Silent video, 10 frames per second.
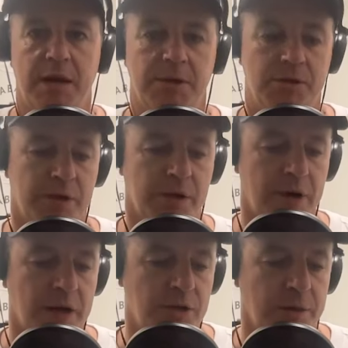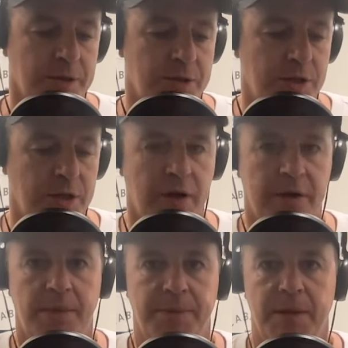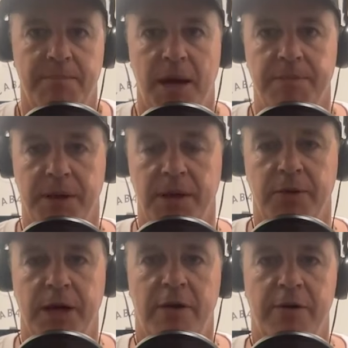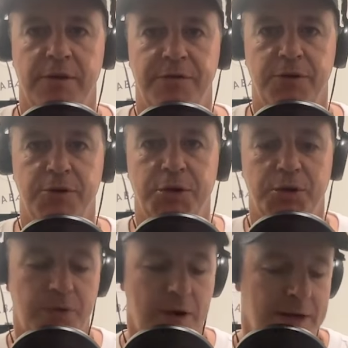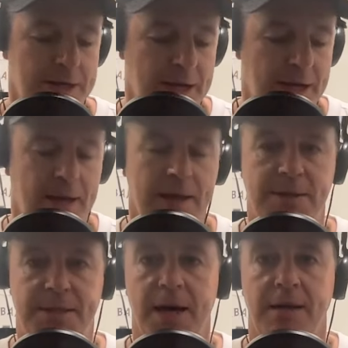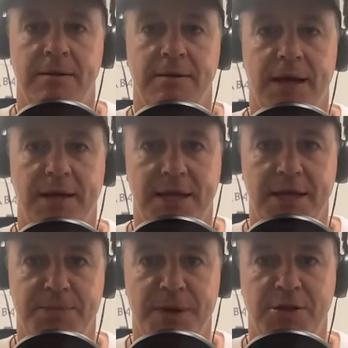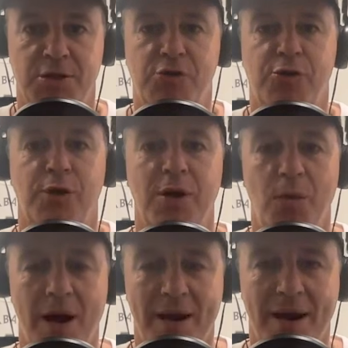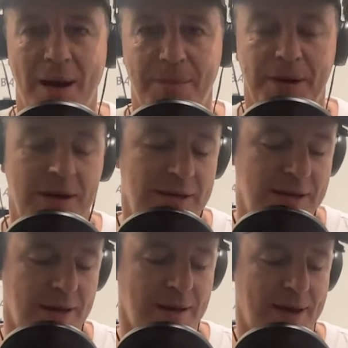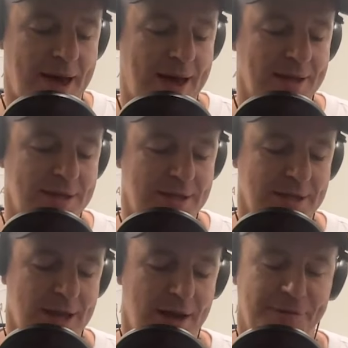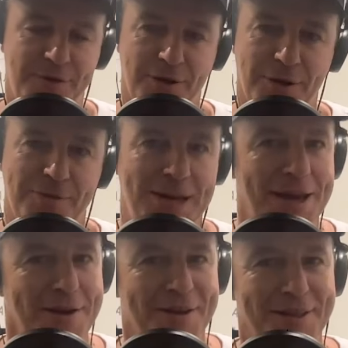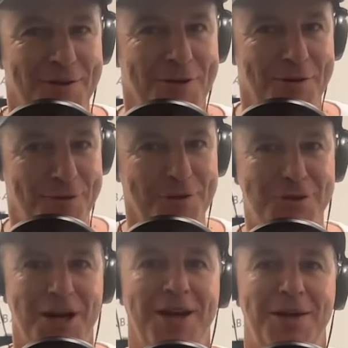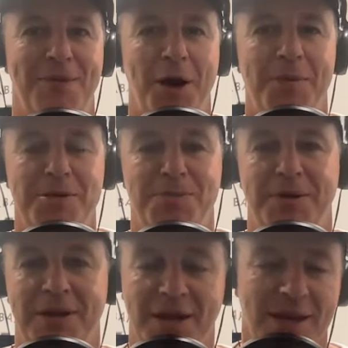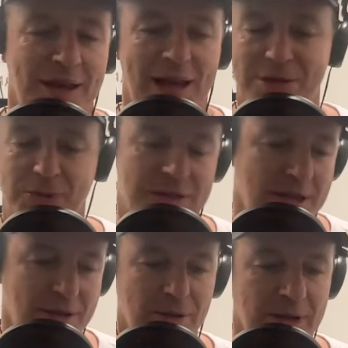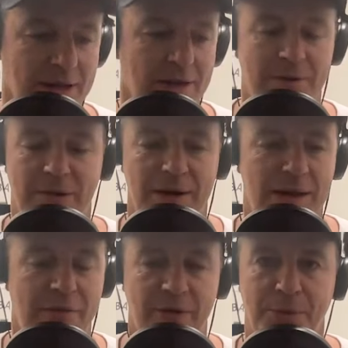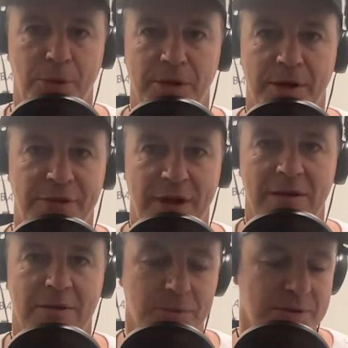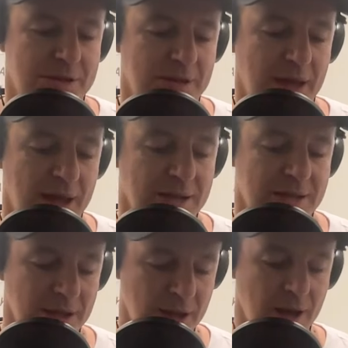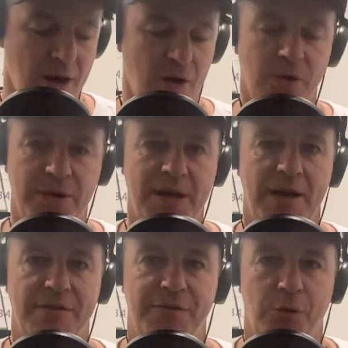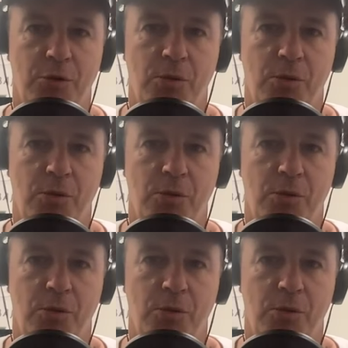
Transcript: You're doing a great job in the studio. Keep it up, mate. But here we are in the future, and it's done. That test match, 3-1 up India, Hads, after, there were a few shaky moments. But as we said earlier, every ball an event, and it was the case on day 4.